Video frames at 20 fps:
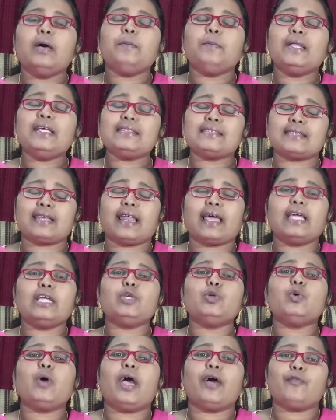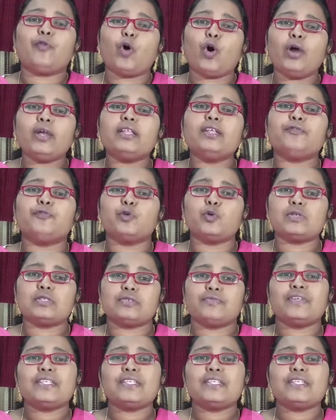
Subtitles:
Please try to avoid the foods